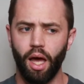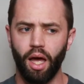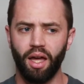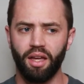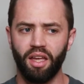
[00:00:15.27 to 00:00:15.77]

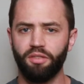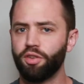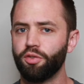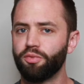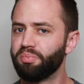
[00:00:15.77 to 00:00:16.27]
If
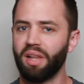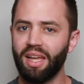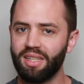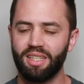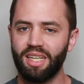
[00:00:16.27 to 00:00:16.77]
you've
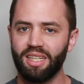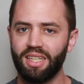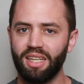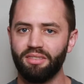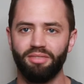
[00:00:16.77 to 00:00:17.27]
played
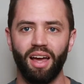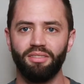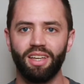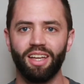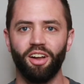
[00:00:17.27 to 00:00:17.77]
D&D
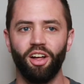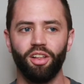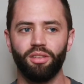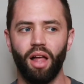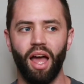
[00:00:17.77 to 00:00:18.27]
5e at
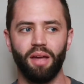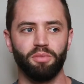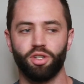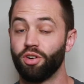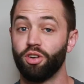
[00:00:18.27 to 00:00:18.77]
all, I'm
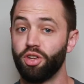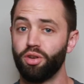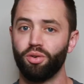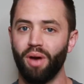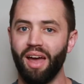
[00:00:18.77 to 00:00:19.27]
sure
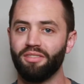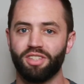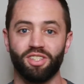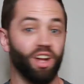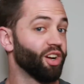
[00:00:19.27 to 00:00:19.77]
you have
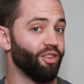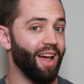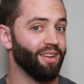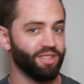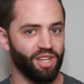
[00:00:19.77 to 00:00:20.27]
snuck
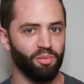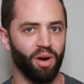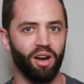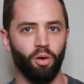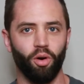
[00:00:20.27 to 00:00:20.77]
around
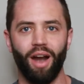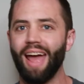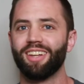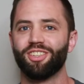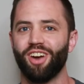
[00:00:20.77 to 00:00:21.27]
somewhere or
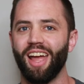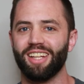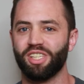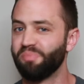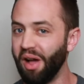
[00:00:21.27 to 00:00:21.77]
had to try
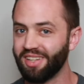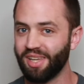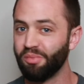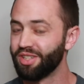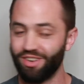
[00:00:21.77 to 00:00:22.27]
and spot
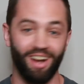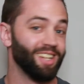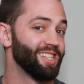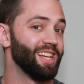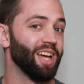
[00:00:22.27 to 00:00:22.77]
someone trying
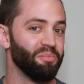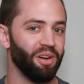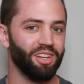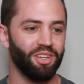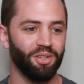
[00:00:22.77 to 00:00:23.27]
to sneak up
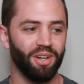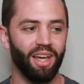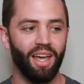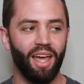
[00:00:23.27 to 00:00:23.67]
on you.